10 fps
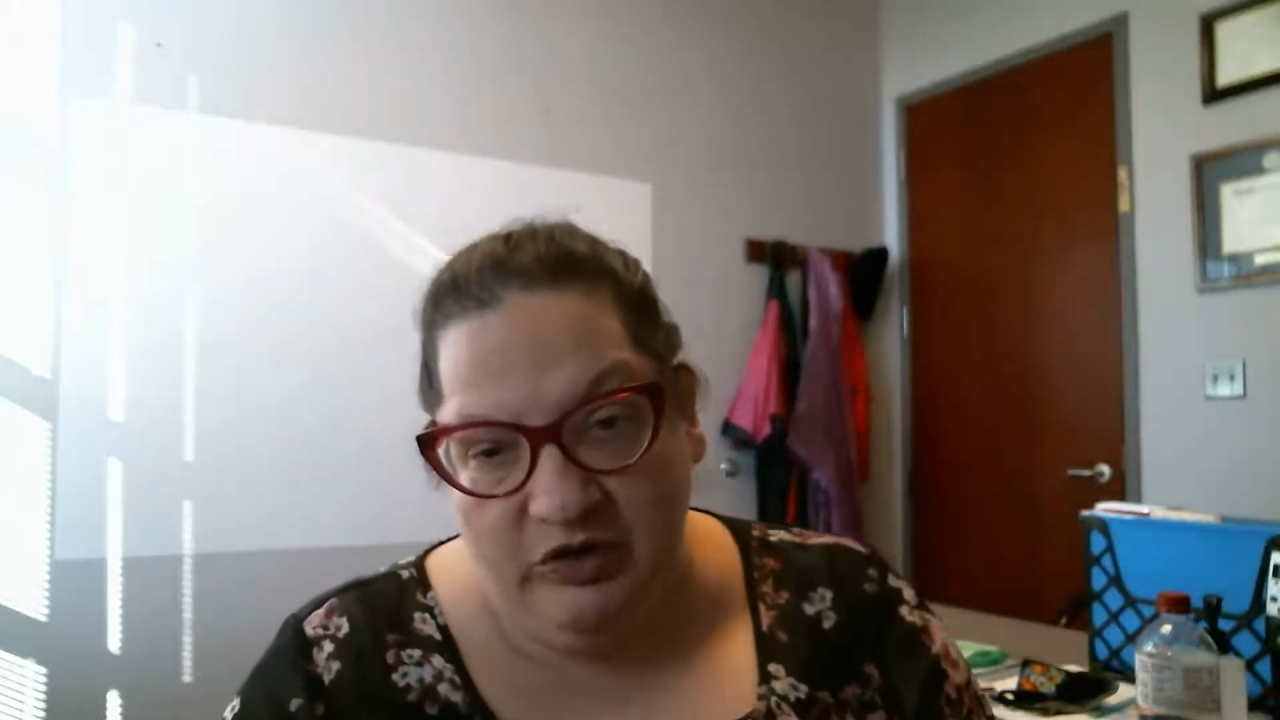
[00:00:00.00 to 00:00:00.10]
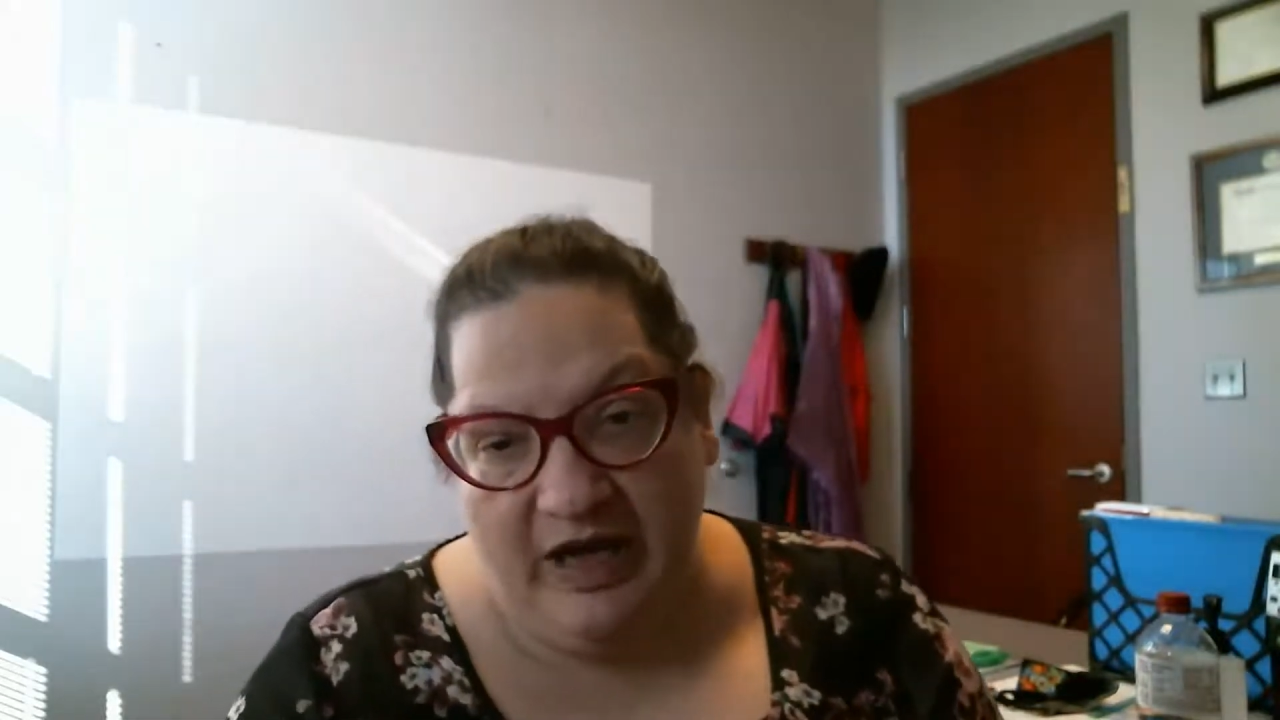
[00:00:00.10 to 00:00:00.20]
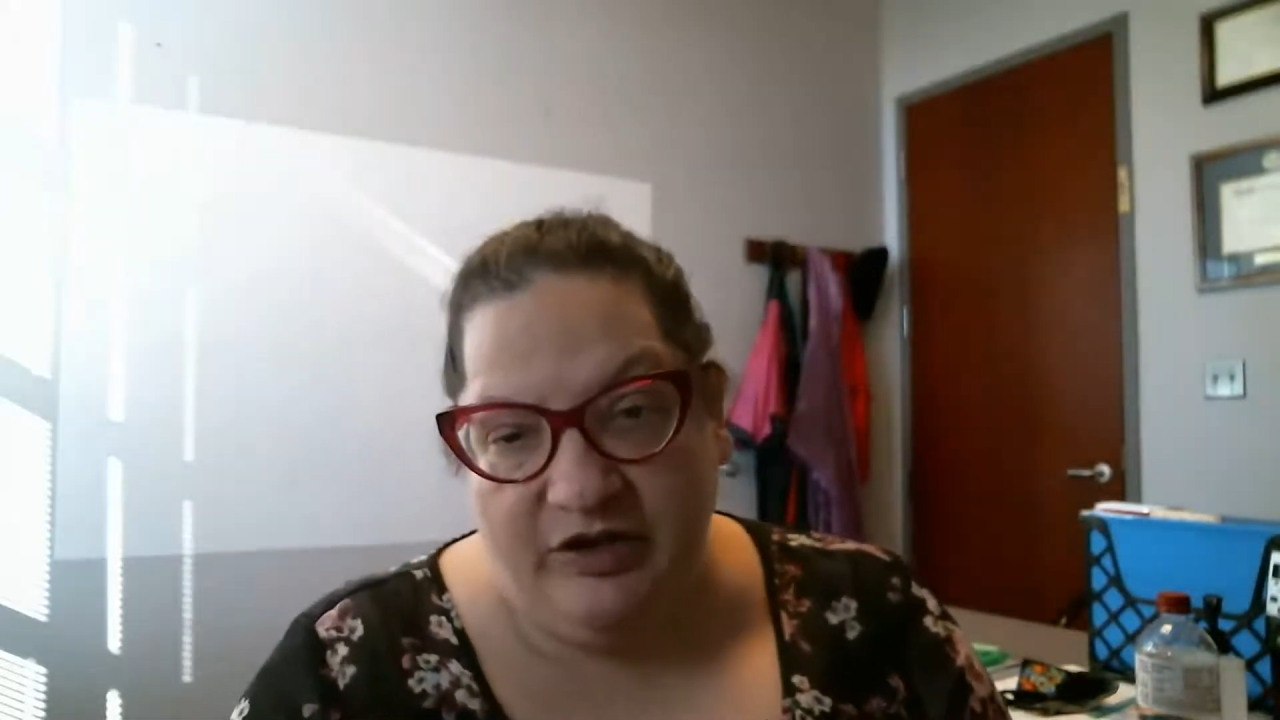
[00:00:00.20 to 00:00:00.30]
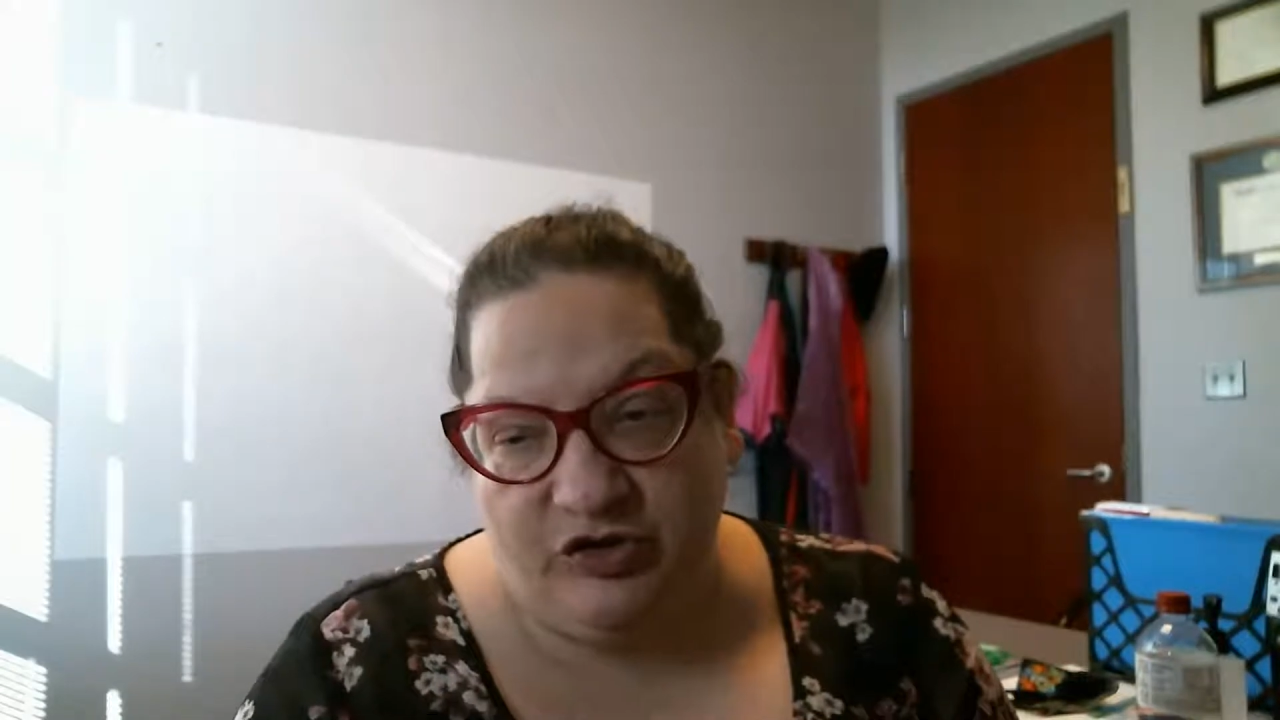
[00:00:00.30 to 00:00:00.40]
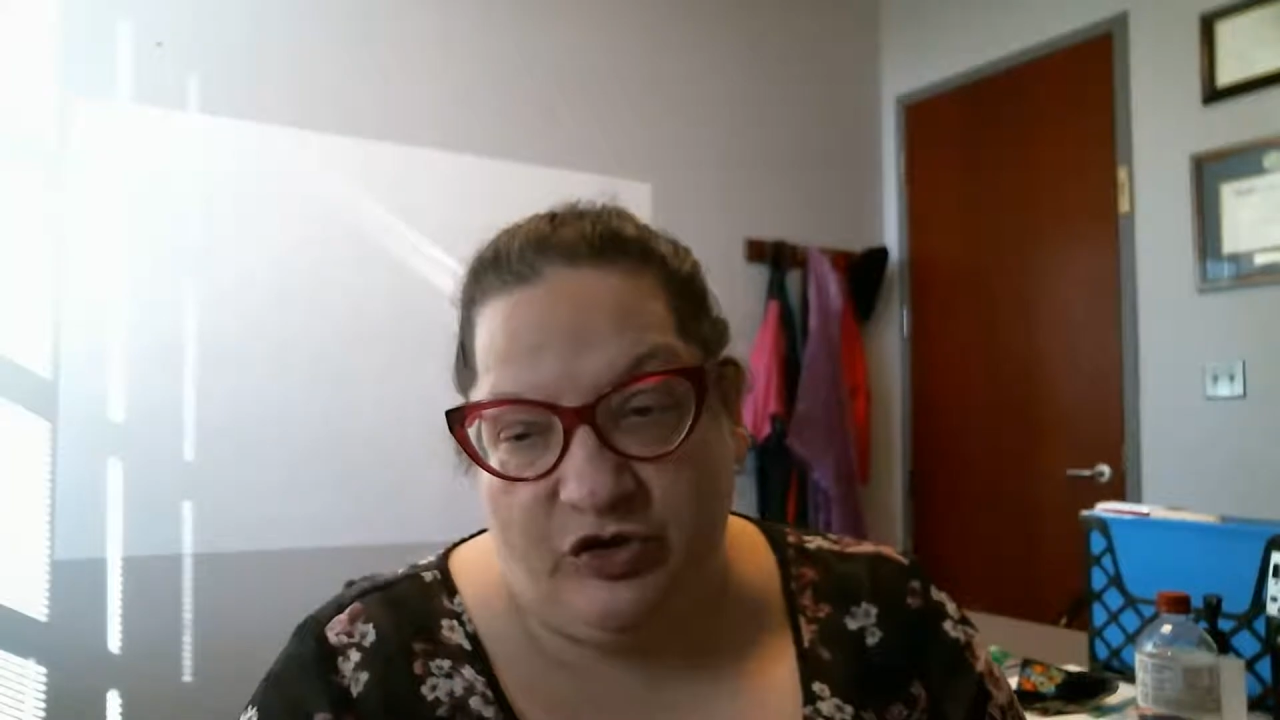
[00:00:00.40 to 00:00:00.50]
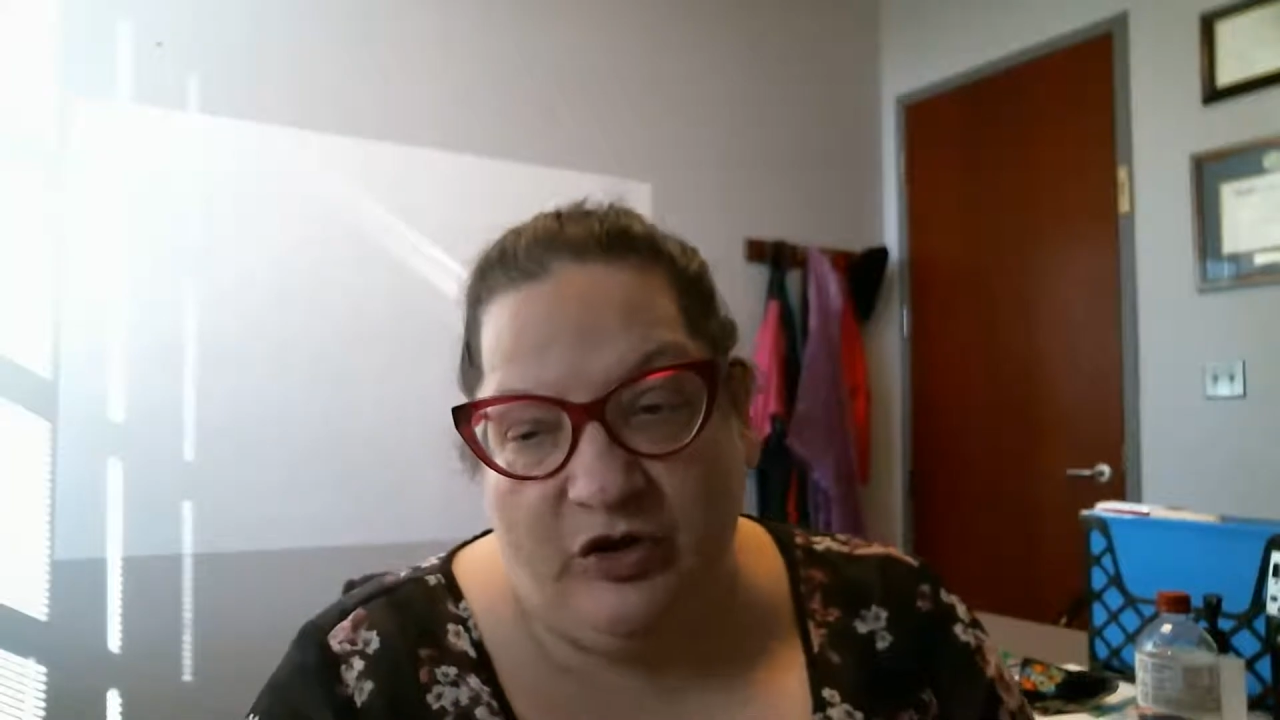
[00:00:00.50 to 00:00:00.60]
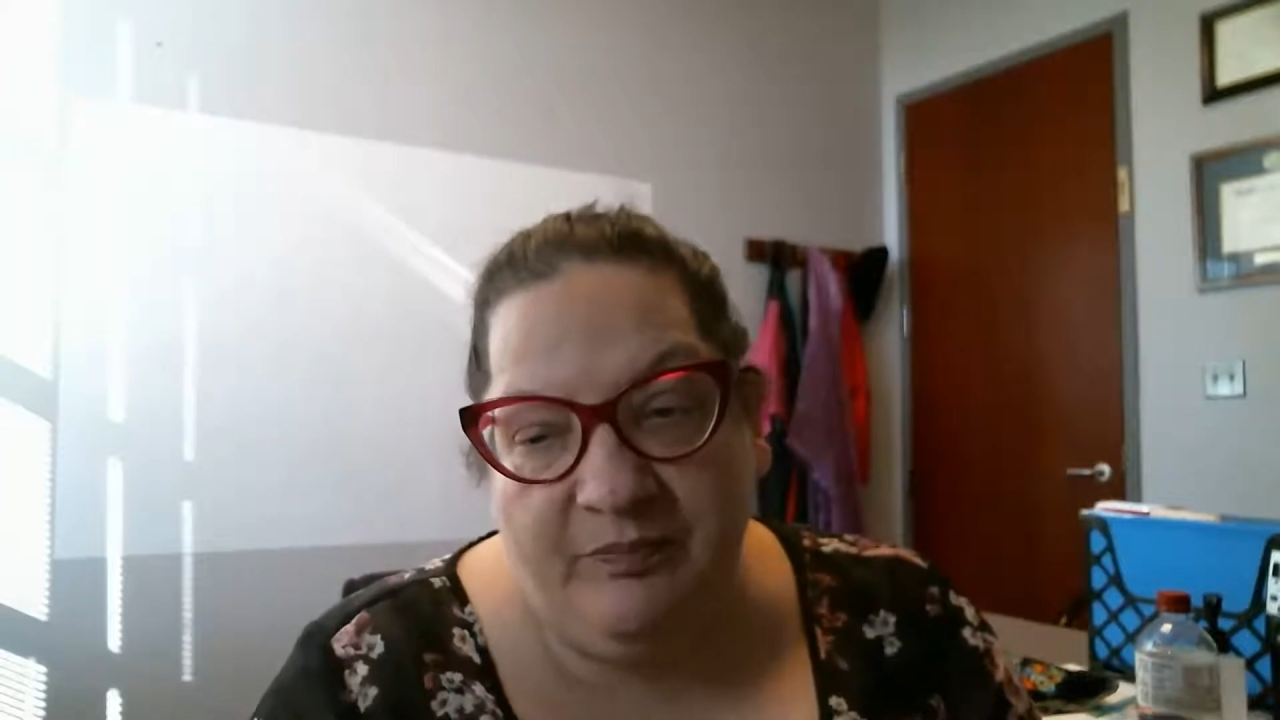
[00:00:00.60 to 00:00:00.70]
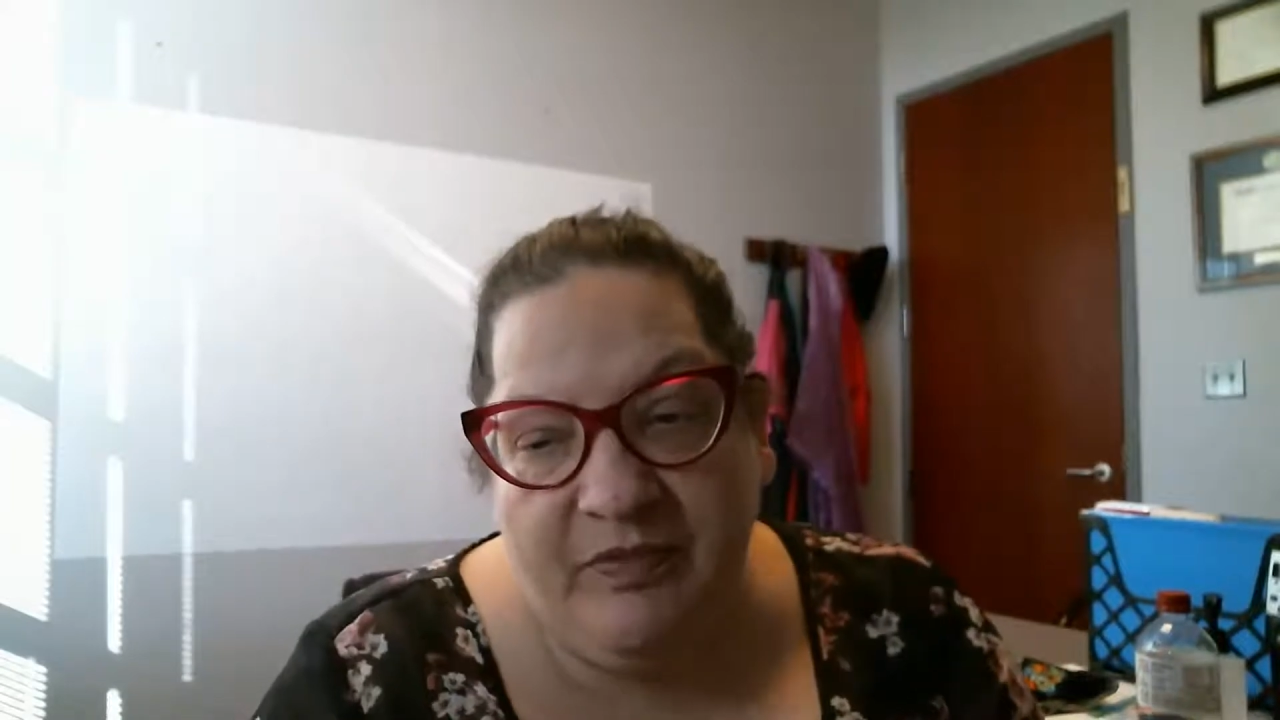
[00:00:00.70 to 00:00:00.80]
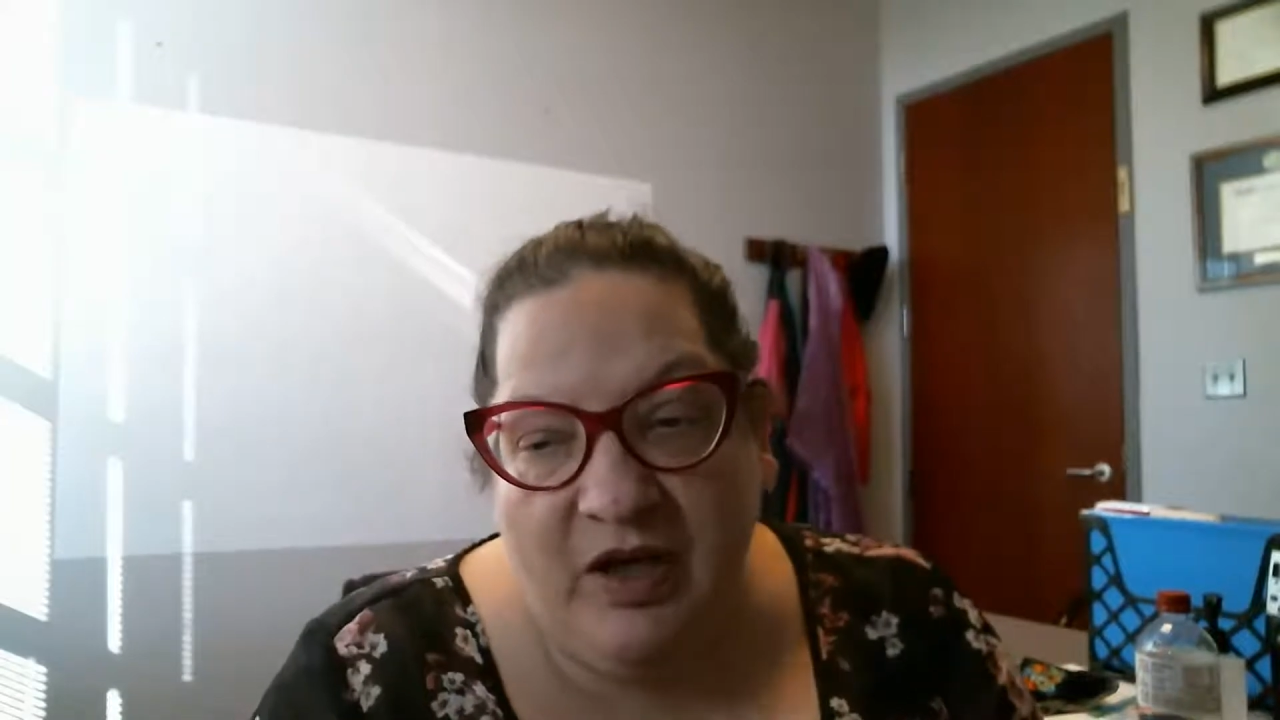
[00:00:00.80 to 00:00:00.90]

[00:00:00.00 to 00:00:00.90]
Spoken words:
lecture.